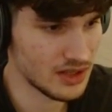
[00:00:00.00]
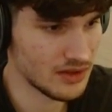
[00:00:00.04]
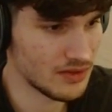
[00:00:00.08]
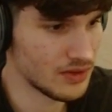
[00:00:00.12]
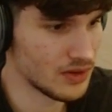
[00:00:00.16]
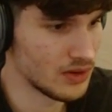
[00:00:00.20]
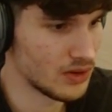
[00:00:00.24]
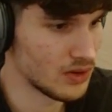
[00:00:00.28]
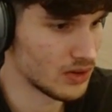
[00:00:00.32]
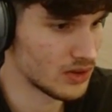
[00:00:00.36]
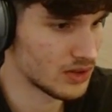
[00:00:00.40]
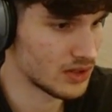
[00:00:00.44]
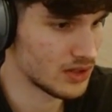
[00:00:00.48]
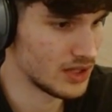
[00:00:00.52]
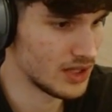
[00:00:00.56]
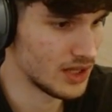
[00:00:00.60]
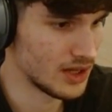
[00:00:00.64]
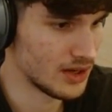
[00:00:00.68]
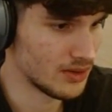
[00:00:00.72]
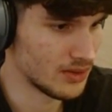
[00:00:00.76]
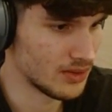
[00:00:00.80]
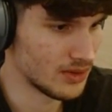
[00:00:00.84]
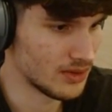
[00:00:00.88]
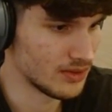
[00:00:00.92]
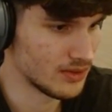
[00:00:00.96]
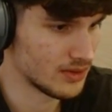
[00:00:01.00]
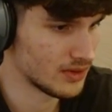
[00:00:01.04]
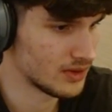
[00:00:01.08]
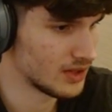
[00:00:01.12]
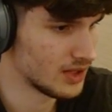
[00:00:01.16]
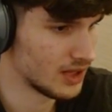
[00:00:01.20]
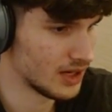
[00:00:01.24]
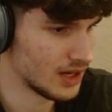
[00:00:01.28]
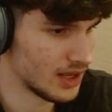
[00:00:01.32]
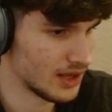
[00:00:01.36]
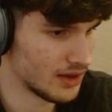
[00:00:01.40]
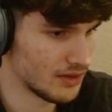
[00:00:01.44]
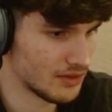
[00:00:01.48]
If you locked down
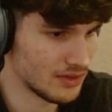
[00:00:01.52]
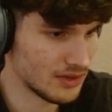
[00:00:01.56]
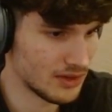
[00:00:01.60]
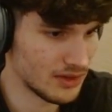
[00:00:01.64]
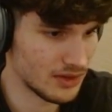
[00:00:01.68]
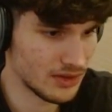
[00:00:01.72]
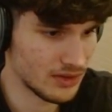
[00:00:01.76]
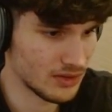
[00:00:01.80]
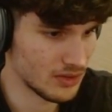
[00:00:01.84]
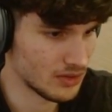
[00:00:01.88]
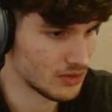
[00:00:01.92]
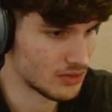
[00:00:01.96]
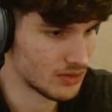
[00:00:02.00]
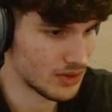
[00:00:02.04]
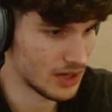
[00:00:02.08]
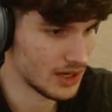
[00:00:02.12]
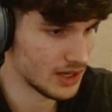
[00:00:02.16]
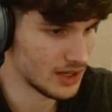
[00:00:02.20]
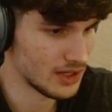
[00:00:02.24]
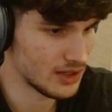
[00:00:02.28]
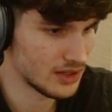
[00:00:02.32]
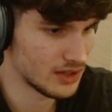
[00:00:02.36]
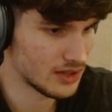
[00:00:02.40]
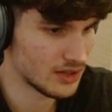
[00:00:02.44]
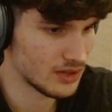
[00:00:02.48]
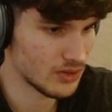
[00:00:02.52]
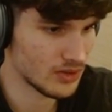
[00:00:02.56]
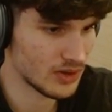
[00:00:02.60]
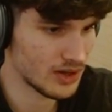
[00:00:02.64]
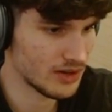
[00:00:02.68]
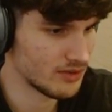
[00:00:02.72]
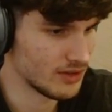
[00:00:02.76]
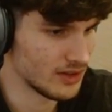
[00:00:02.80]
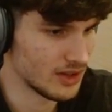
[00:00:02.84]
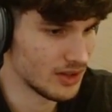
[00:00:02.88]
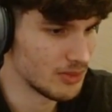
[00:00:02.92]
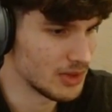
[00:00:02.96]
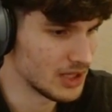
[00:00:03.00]
the left or right, or
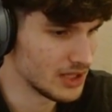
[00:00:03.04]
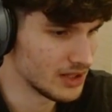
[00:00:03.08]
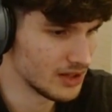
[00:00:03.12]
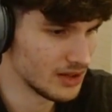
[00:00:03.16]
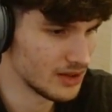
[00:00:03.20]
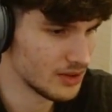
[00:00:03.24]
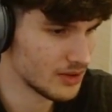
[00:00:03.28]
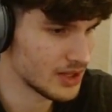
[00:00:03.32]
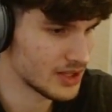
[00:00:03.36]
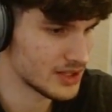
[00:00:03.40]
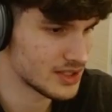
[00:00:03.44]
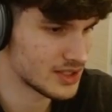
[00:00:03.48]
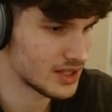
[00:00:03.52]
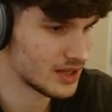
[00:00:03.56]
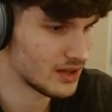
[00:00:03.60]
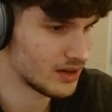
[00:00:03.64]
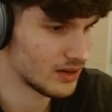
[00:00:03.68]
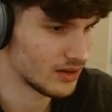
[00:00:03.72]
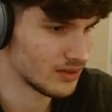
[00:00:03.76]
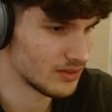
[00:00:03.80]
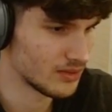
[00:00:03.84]
even the middle, you can still